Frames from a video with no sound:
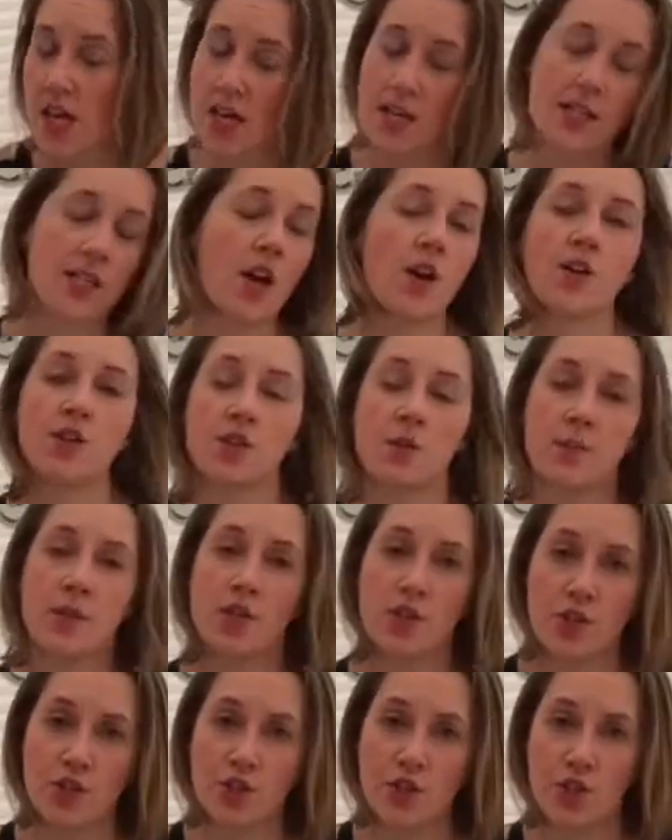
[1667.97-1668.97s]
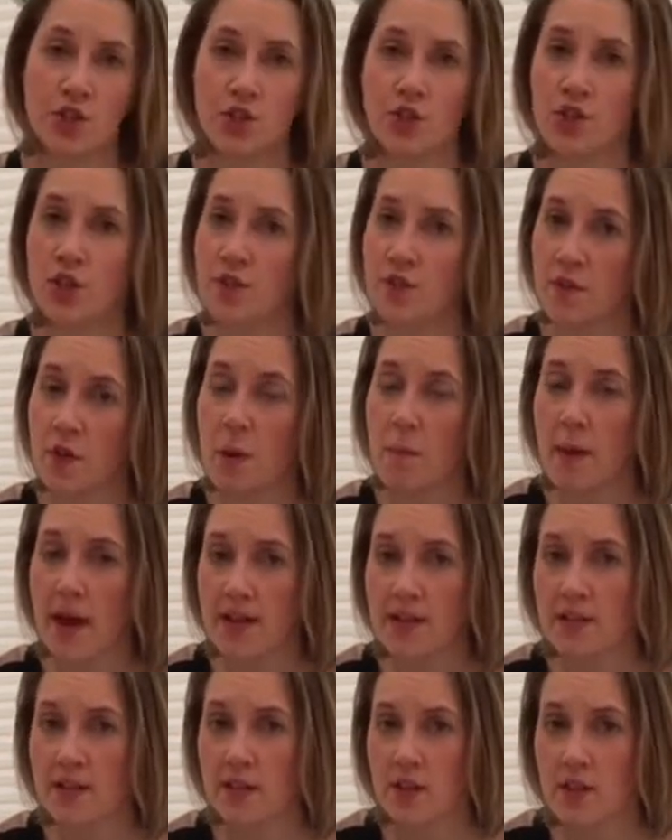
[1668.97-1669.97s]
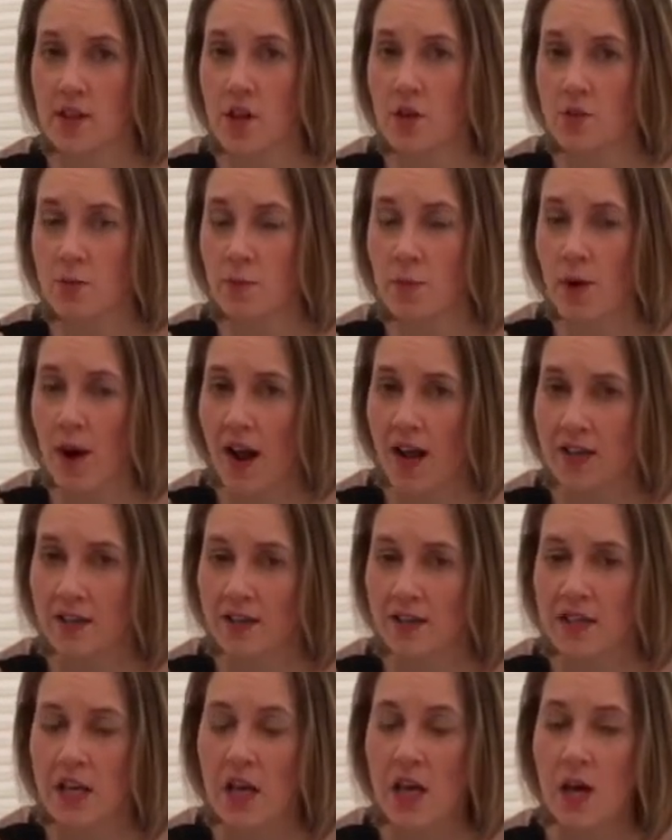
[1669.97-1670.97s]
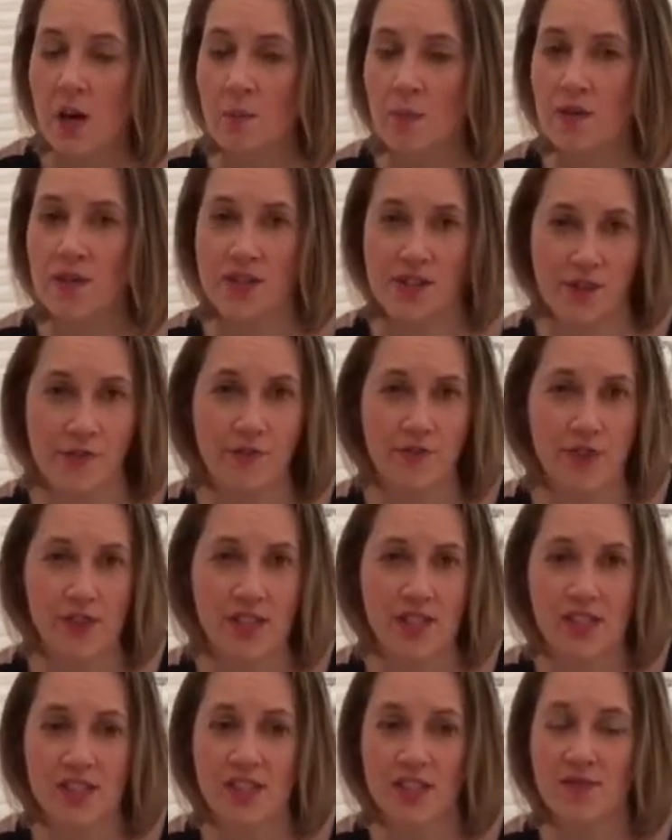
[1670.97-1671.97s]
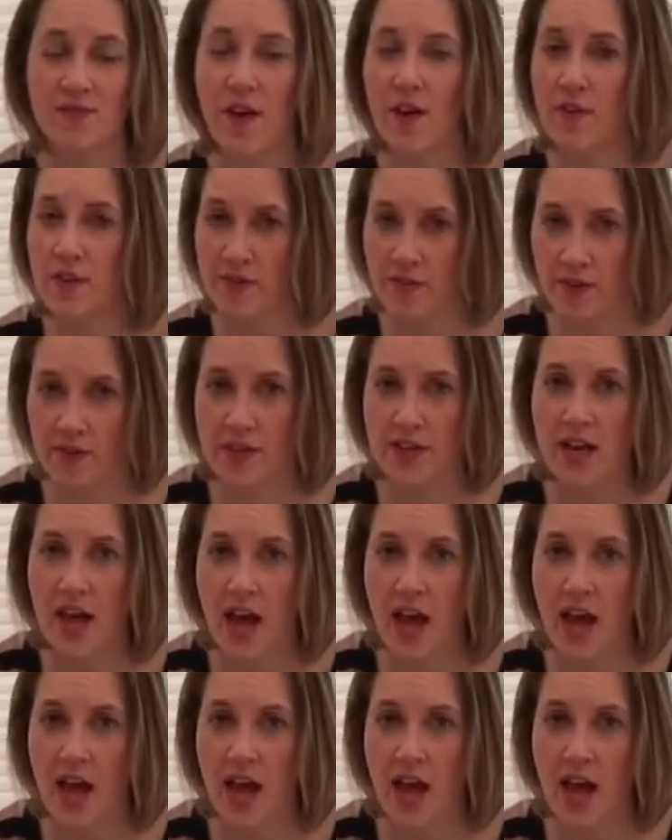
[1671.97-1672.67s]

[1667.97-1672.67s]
is going to be just as good if not better than those brands, but the difference is it's very, very